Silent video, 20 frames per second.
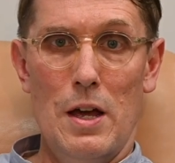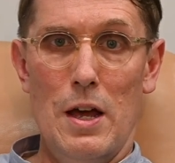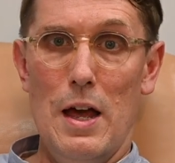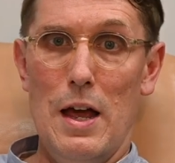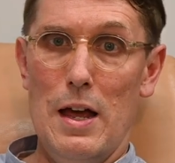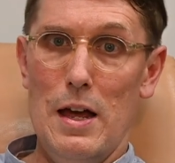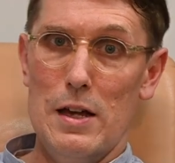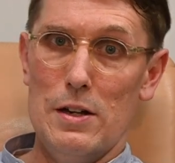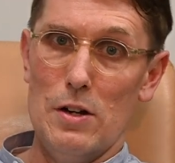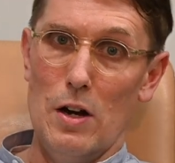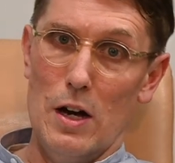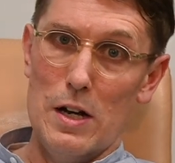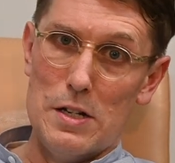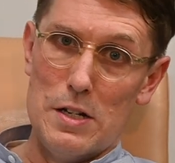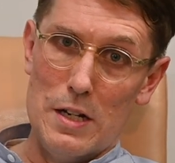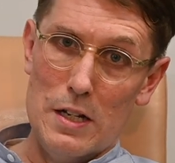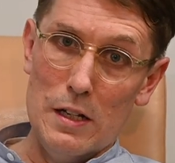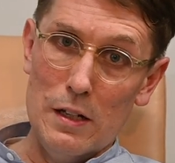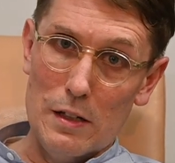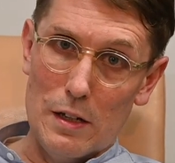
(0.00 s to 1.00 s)
and
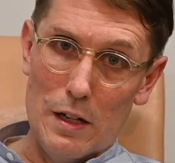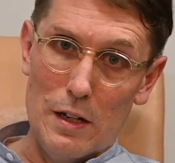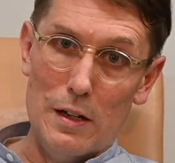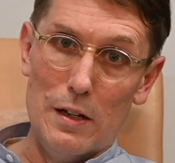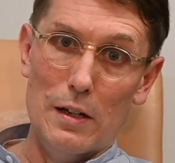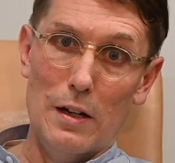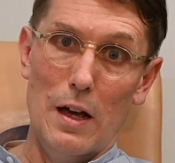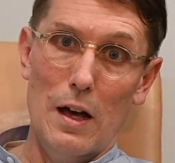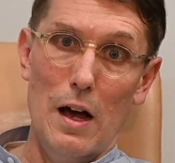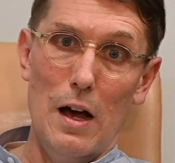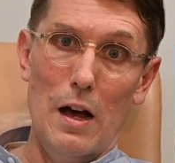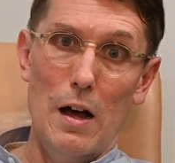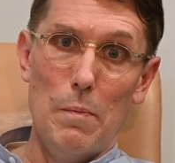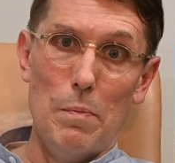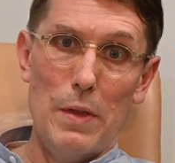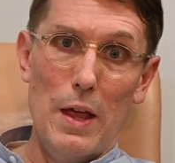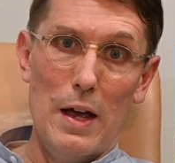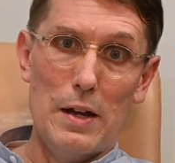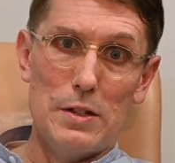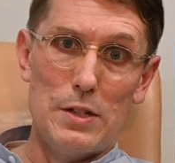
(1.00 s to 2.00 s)
ideally
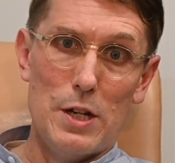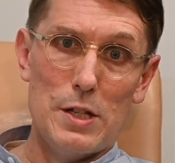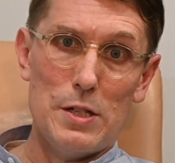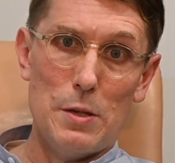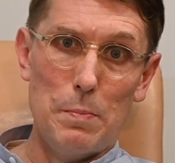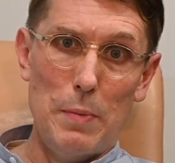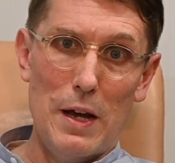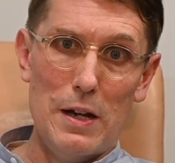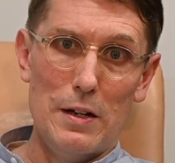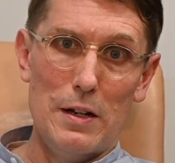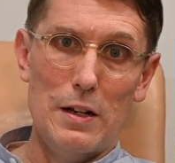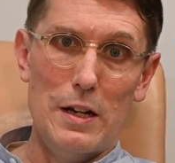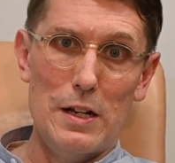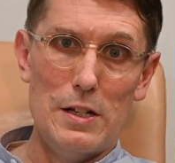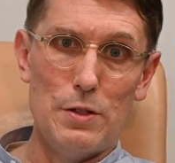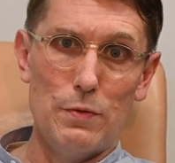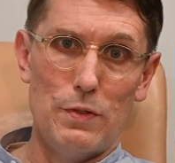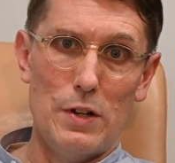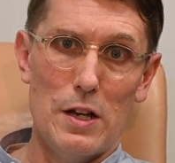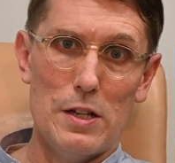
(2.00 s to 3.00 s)
anticipating
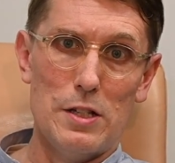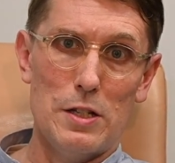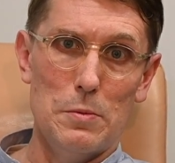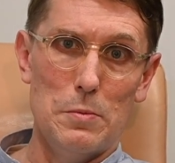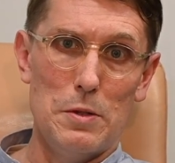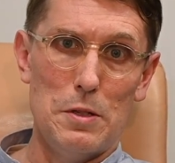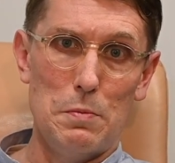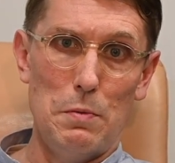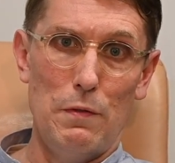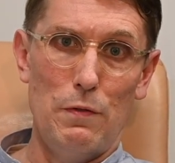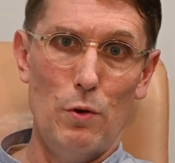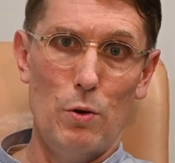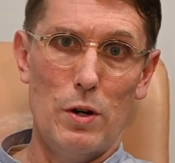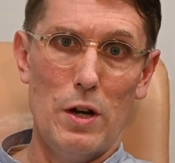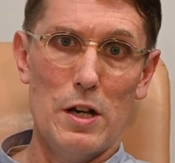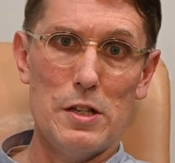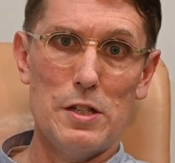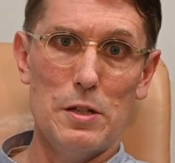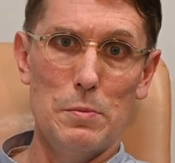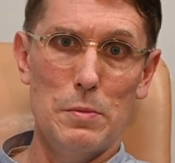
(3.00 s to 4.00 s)
needs of customers before
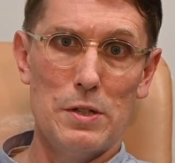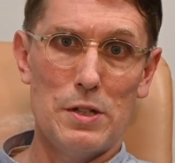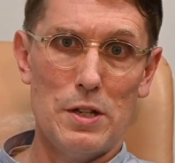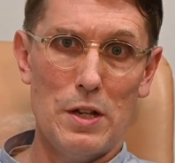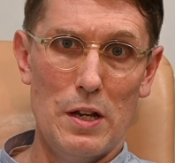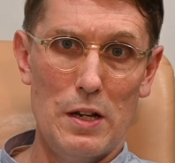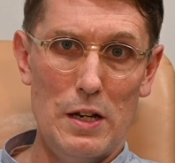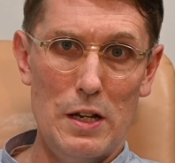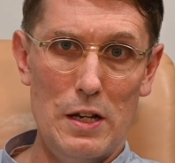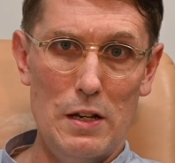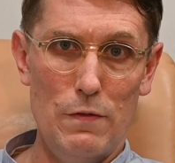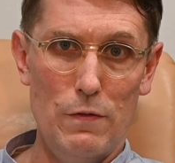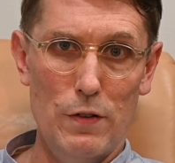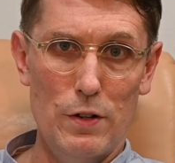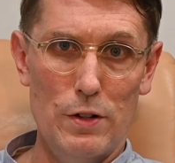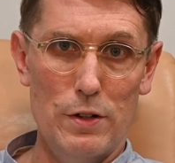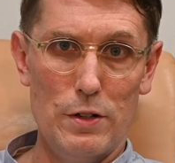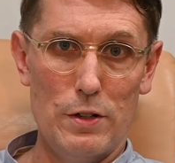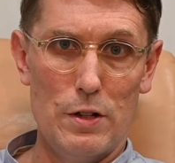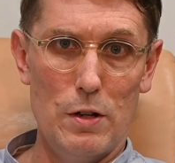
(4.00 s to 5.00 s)
customers can
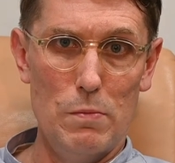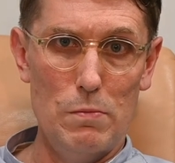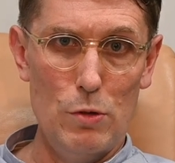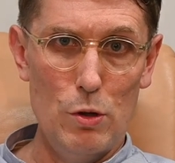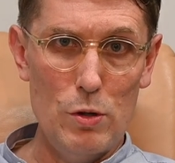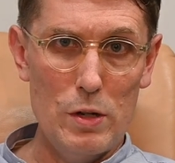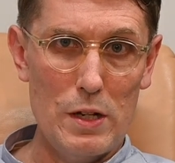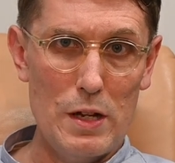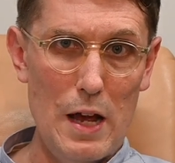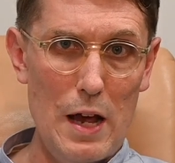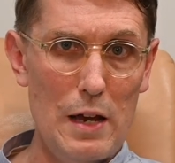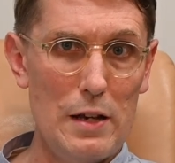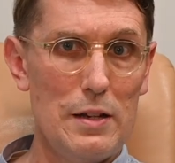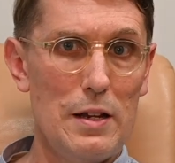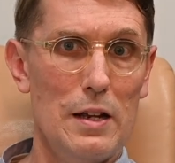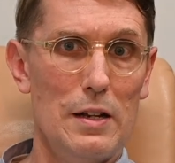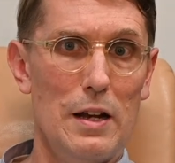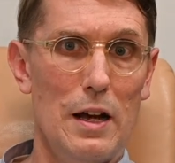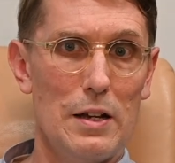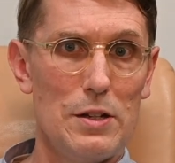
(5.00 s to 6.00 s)
even communicate,
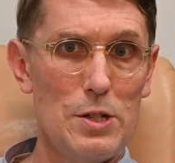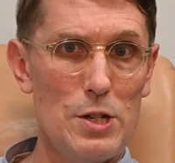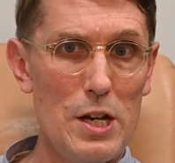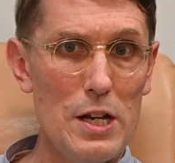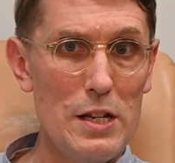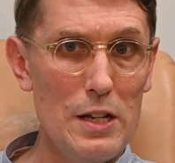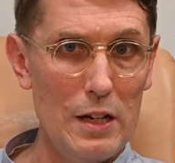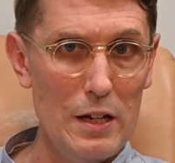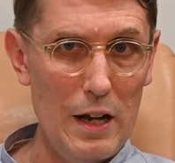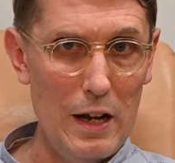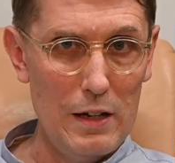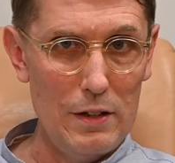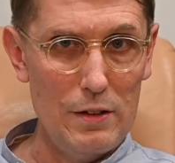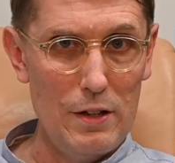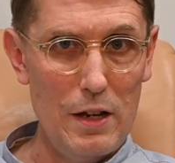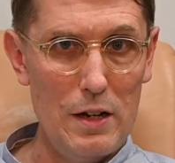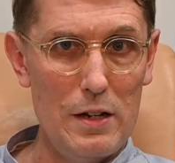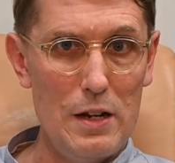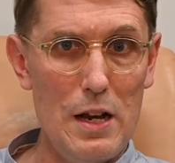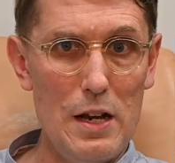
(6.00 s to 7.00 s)
can articulate
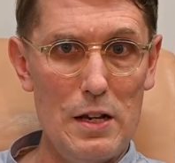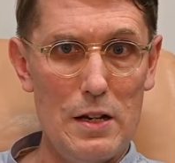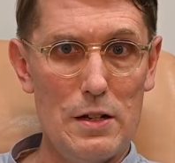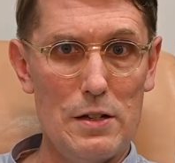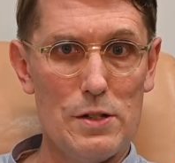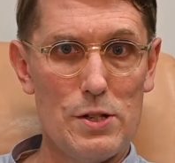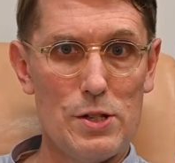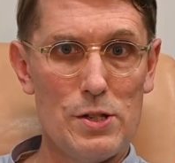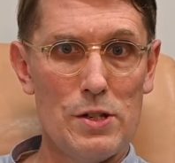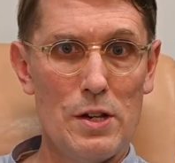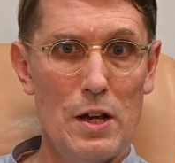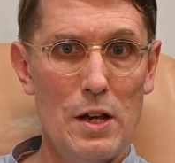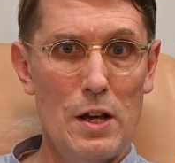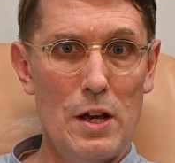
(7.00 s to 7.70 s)
their needs.